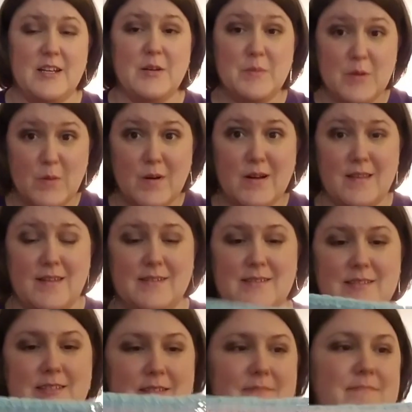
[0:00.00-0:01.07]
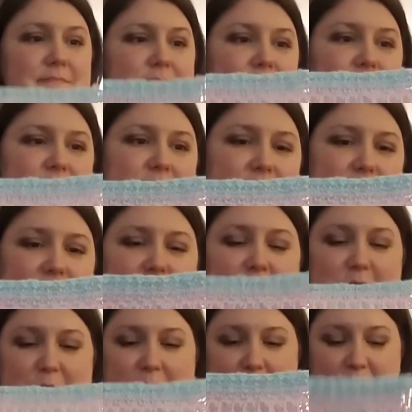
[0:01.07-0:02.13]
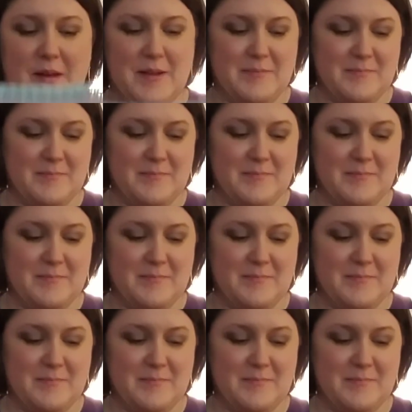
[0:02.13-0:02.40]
It'll be worth it. So anyway.